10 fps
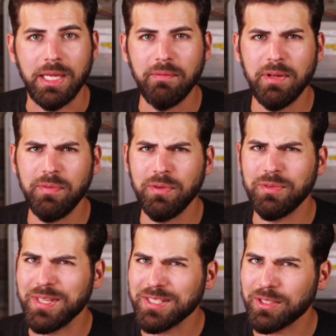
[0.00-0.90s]
even if you
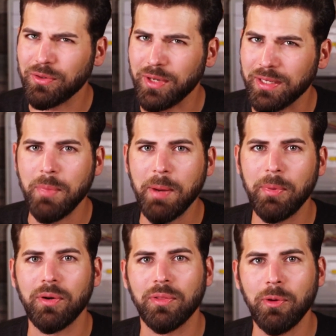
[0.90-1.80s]
disagree.
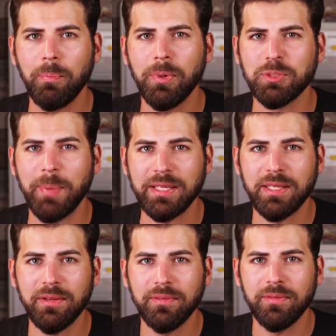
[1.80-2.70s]
Remember, their
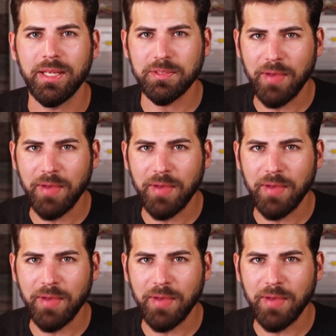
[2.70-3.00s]
perspective is